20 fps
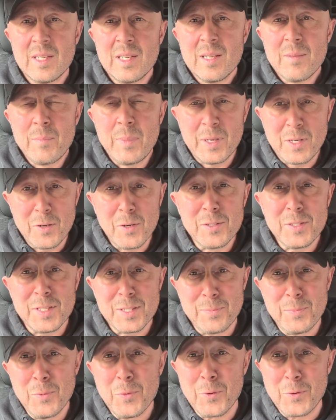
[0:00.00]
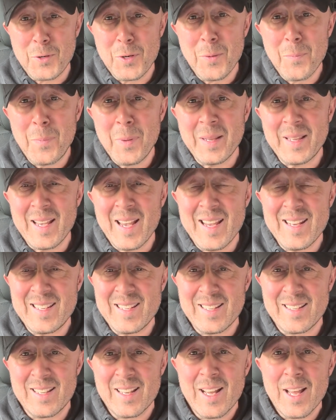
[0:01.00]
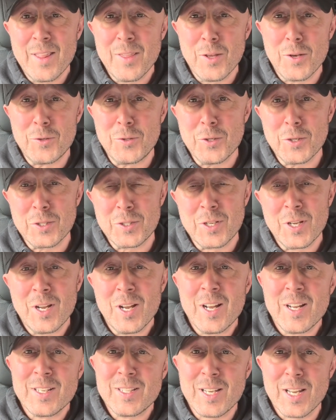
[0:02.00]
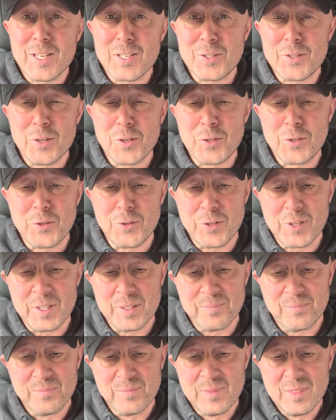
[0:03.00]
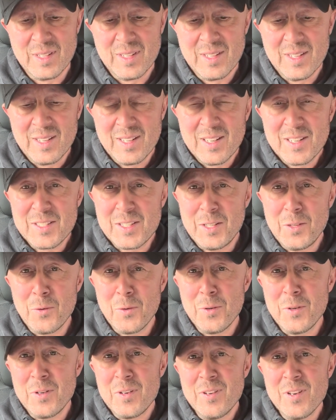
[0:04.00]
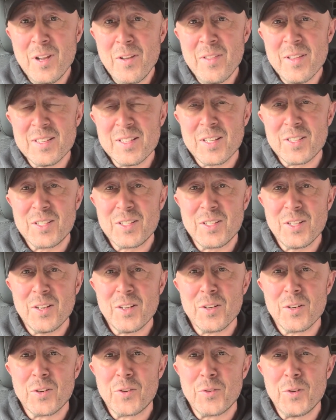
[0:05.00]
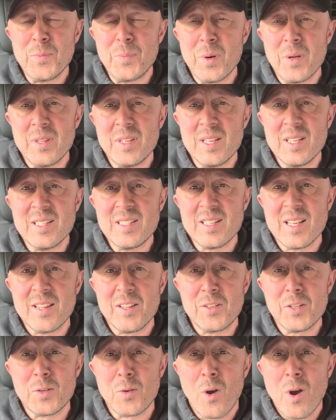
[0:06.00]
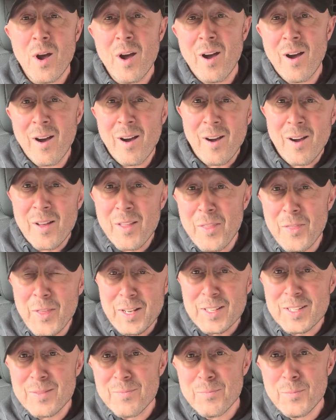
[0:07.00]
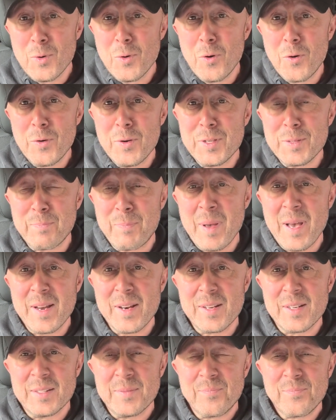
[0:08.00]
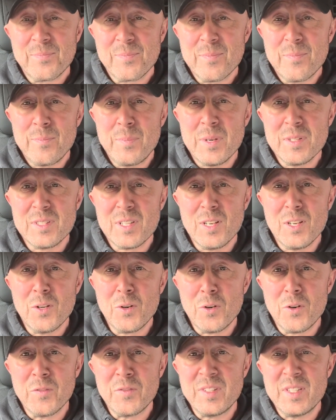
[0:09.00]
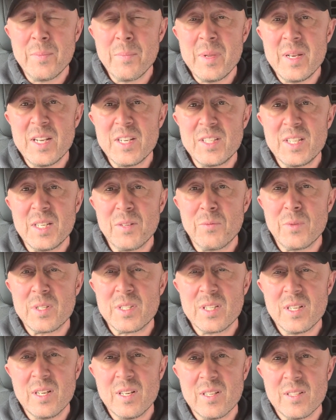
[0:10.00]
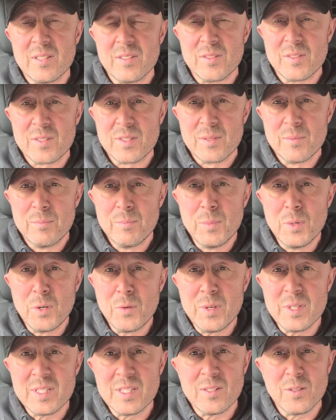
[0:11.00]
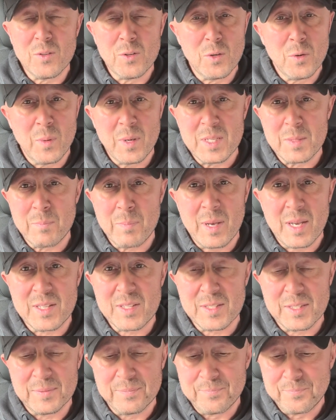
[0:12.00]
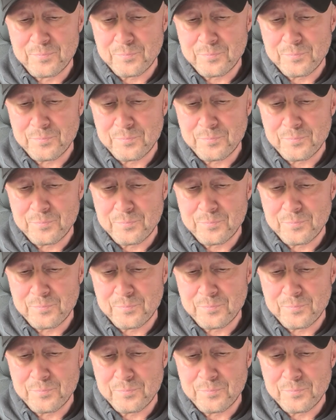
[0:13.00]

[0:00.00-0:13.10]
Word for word: Because it's more complicated than just testosterone. So you'll know there's a certain group on the internet that just think more is better, but it's the law of diminishing returns. More isn't always better.